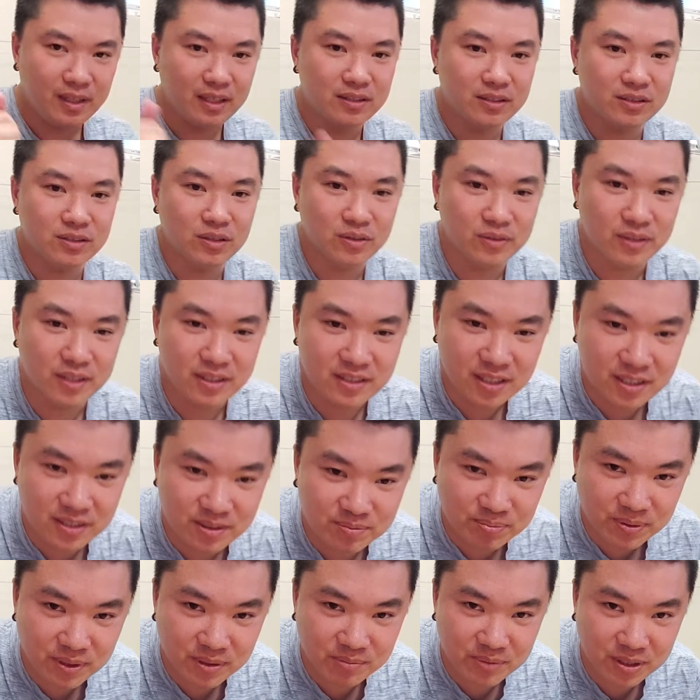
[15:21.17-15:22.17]
So this is
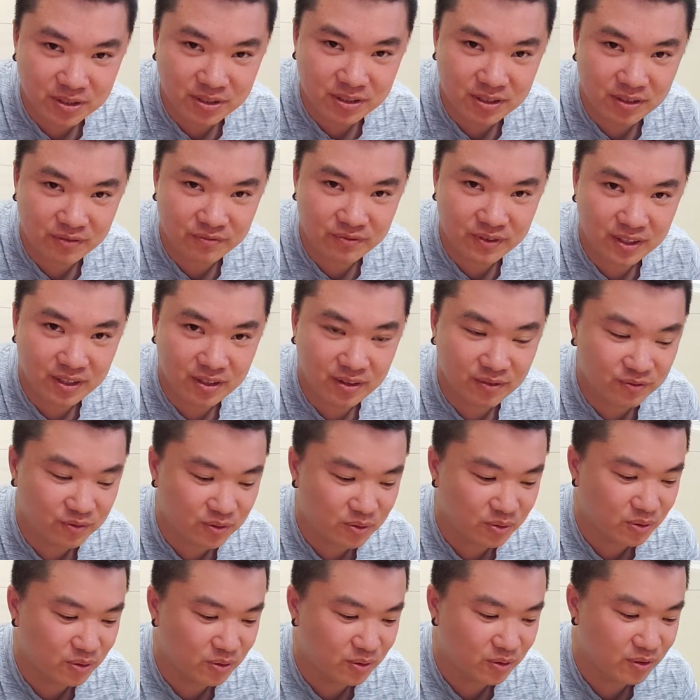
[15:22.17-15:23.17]
pretty much the video
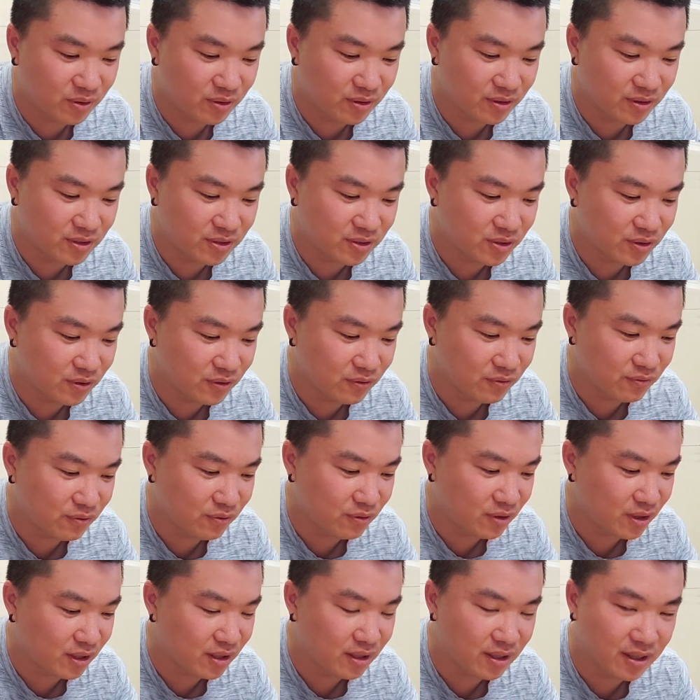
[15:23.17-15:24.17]
for stir
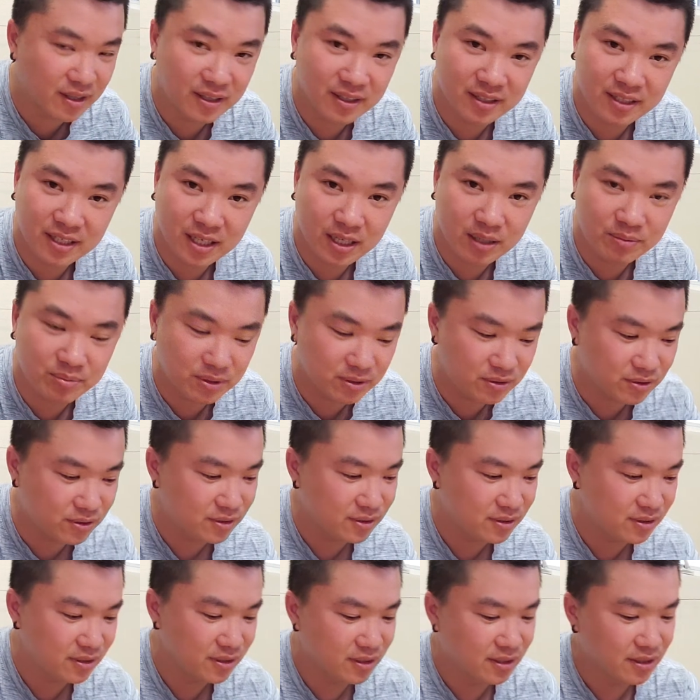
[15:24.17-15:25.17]
fry cabbage.
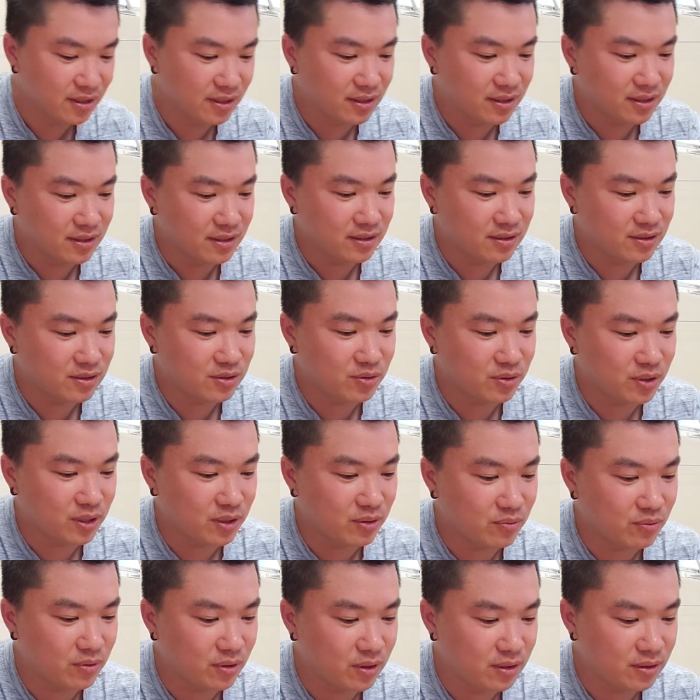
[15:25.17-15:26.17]
Let's try
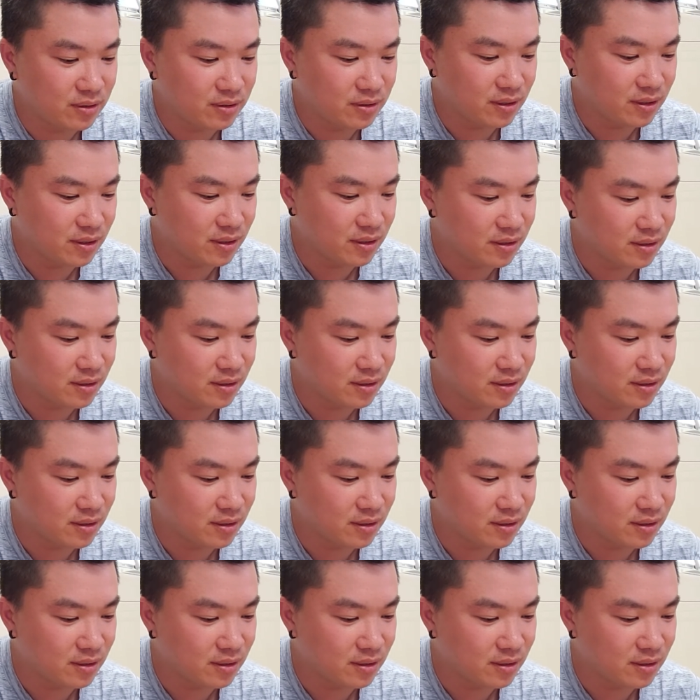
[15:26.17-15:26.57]
one.